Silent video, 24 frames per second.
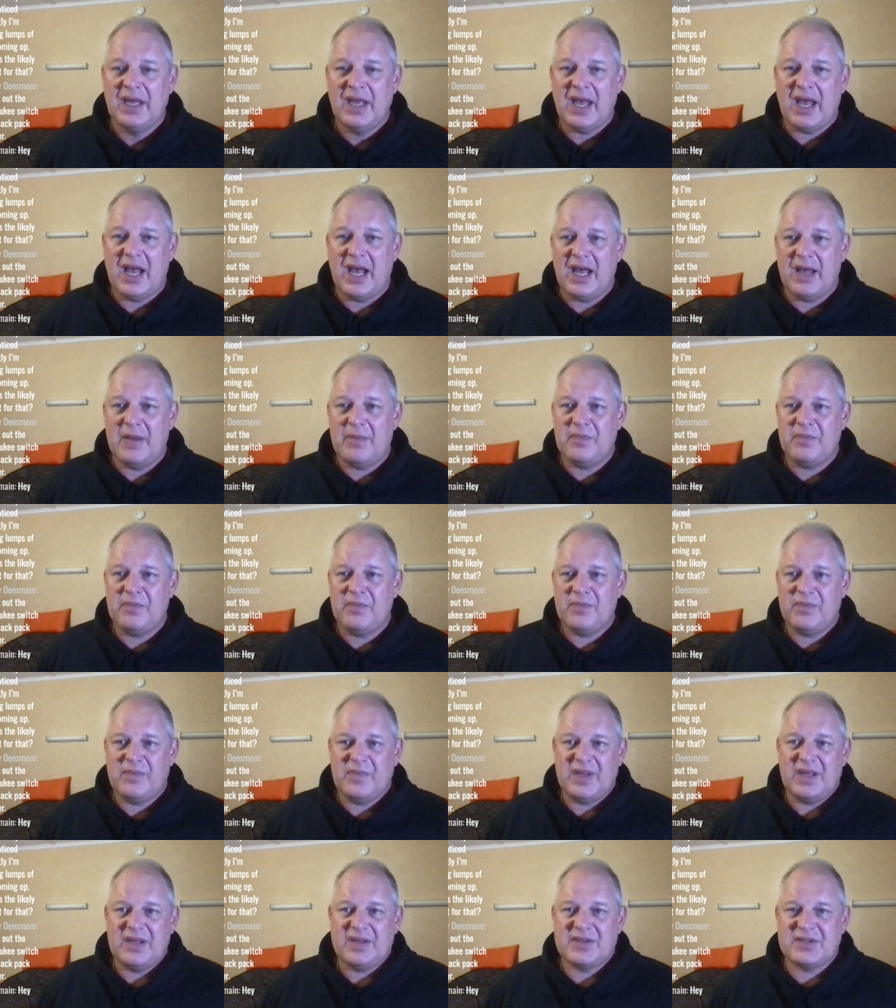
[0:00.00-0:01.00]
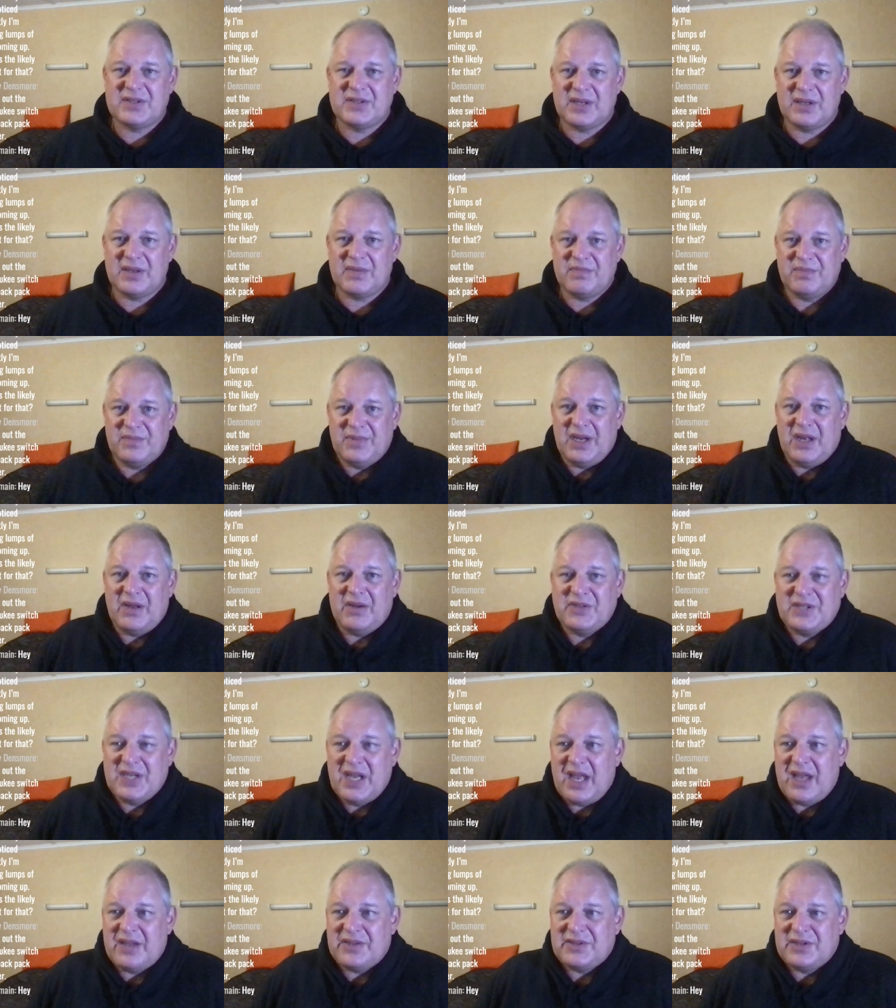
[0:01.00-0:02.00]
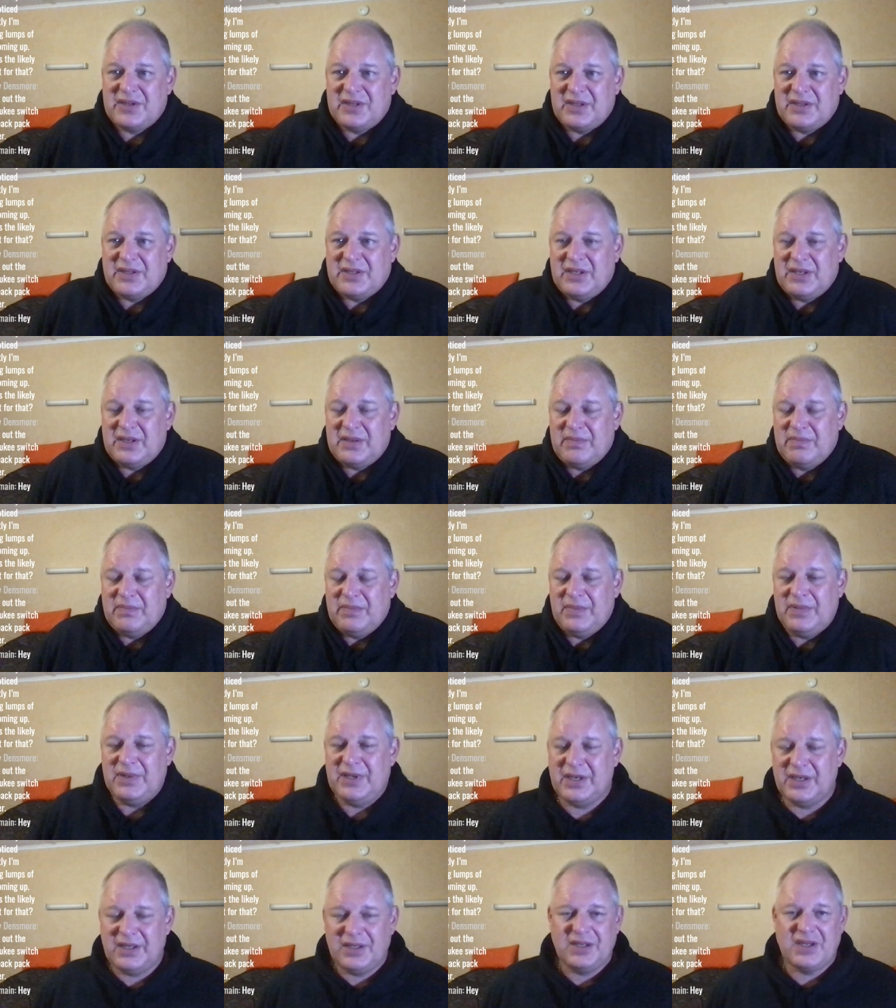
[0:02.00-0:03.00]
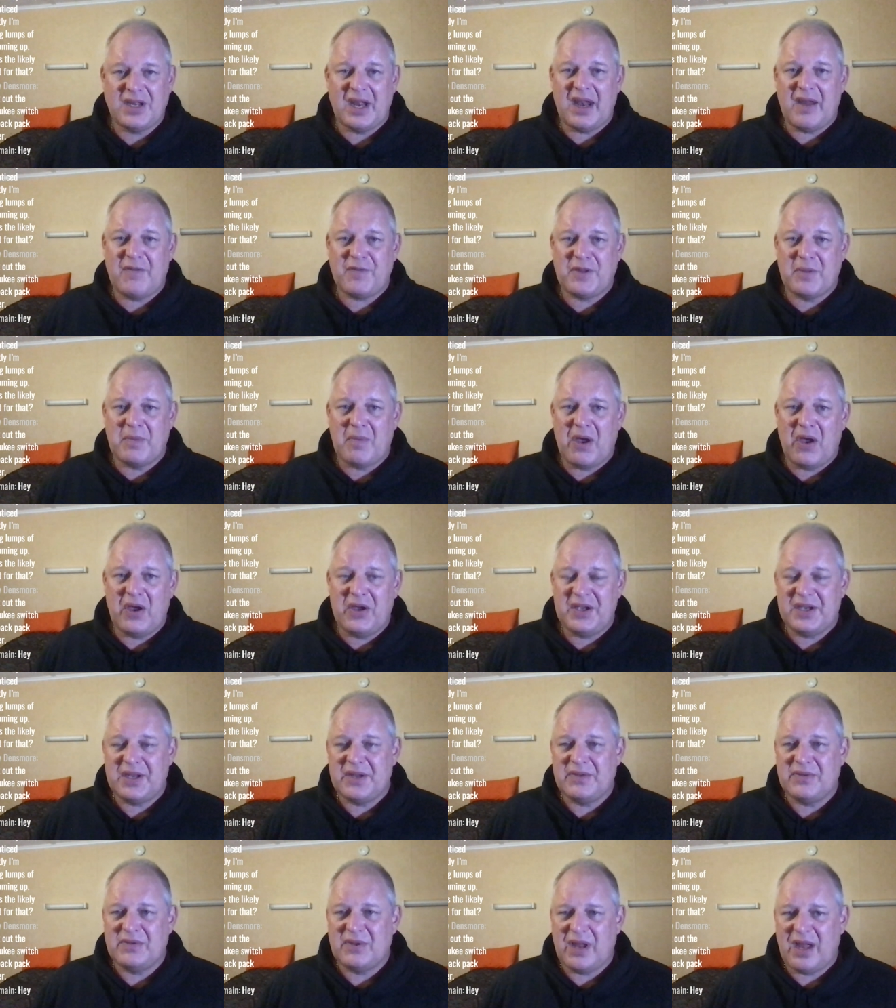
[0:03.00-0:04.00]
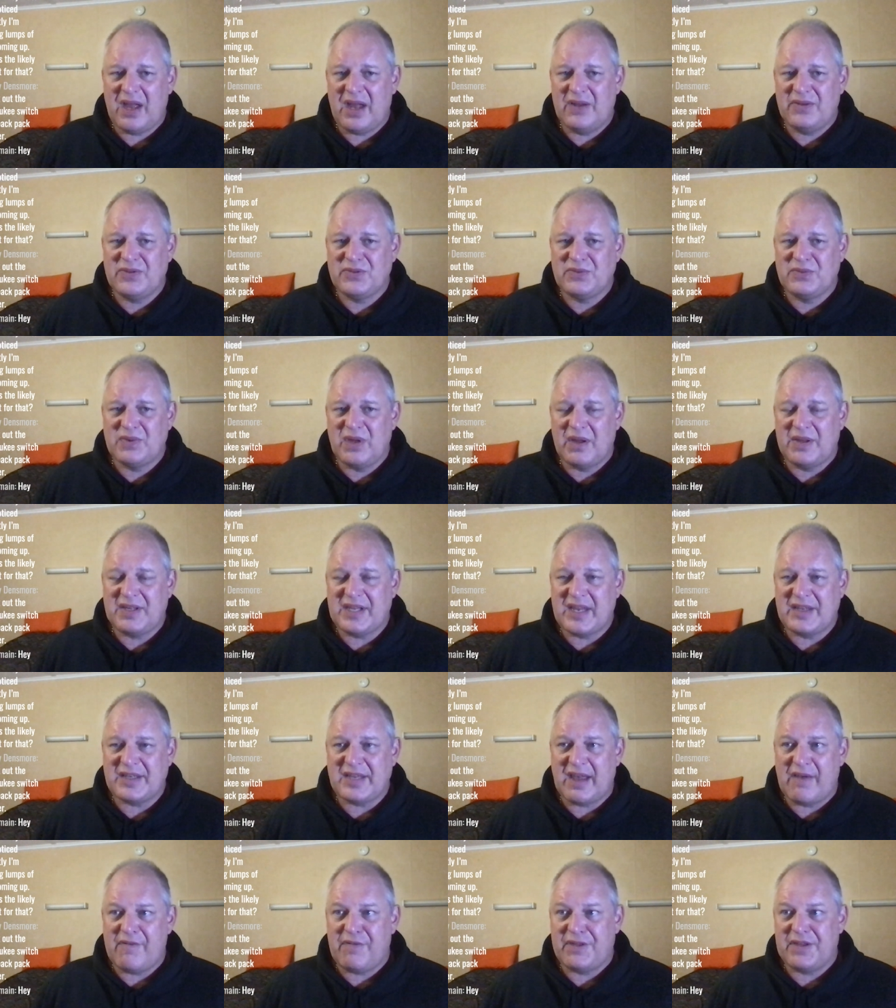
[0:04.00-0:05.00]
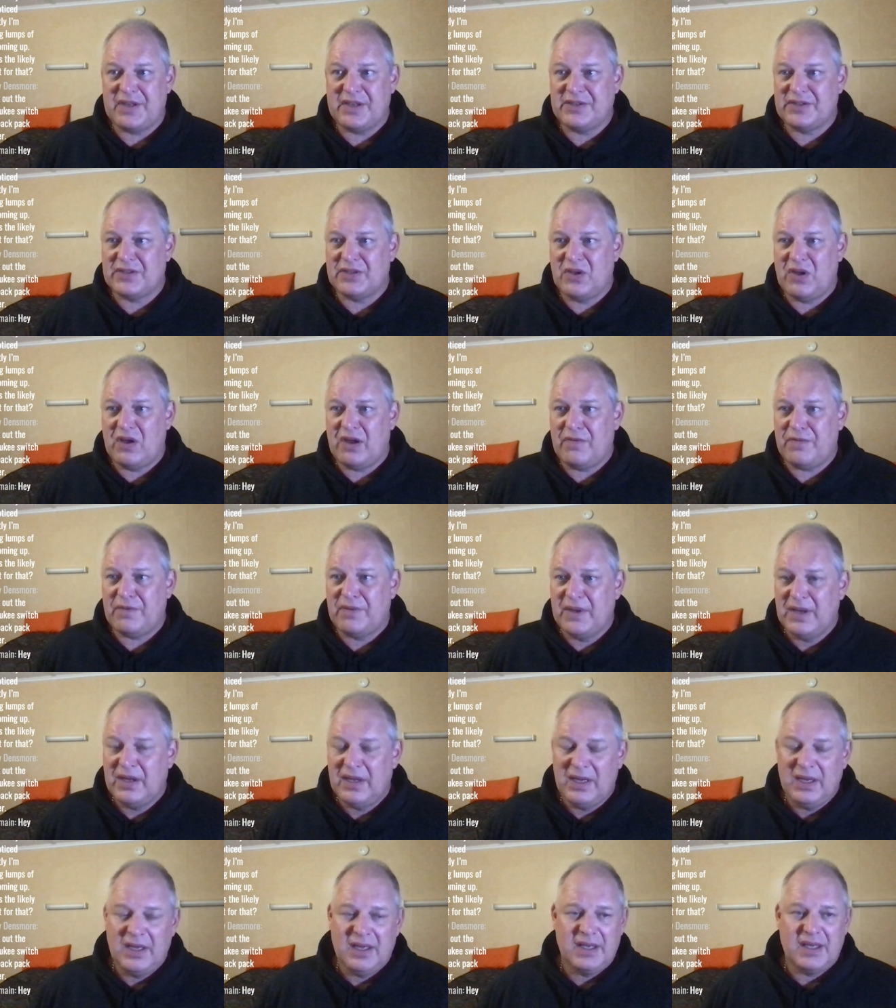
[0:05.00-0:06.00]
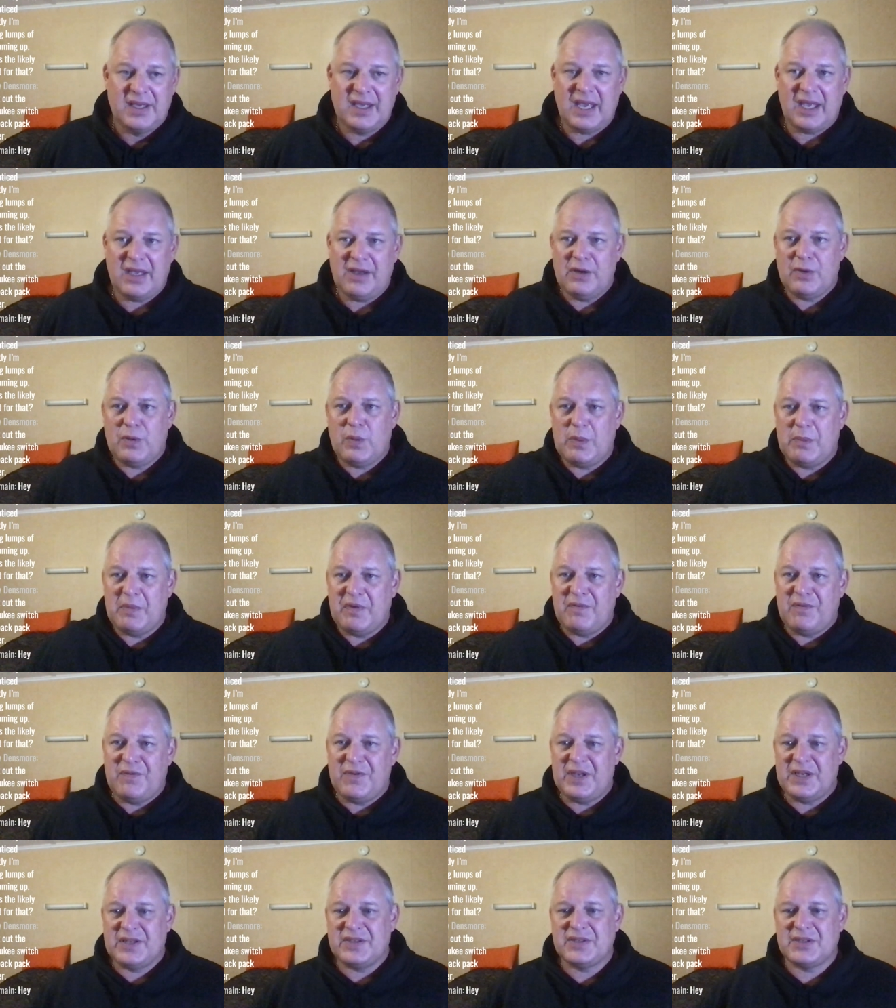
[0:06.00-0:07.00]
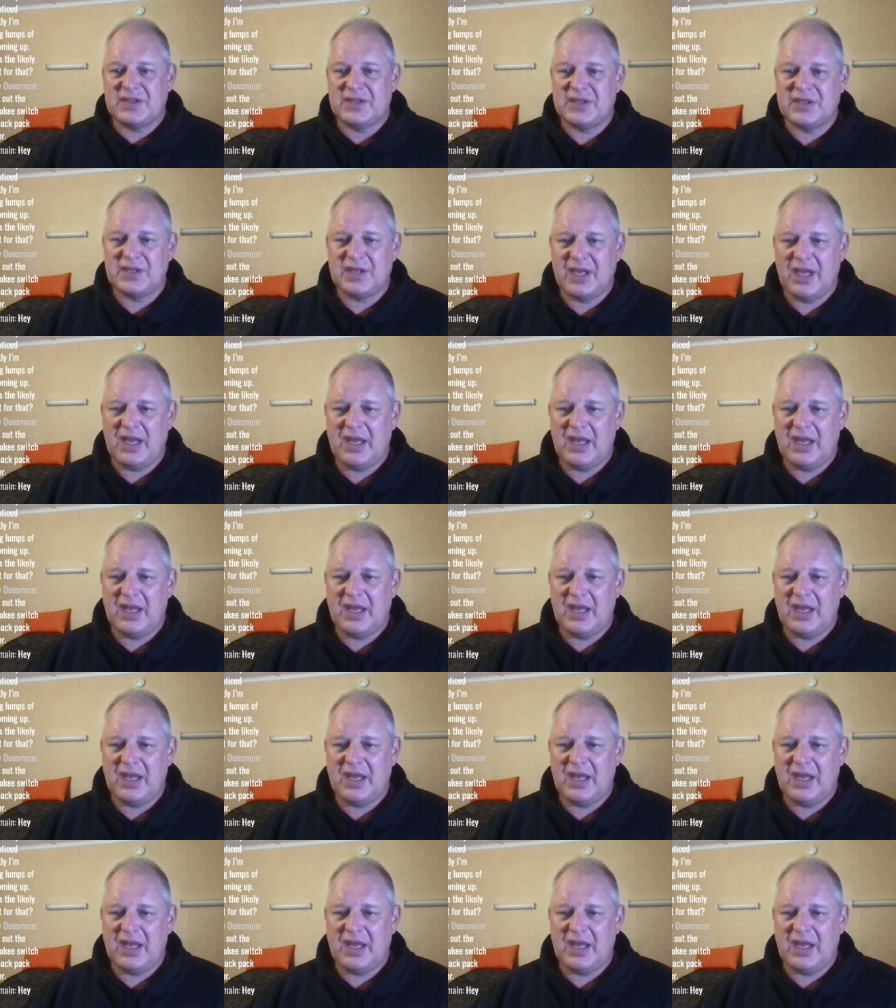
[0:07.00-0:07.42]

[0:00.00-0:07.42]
It's a chance that you don't have to mow. You can attend to other things in life, get your equipment fixed.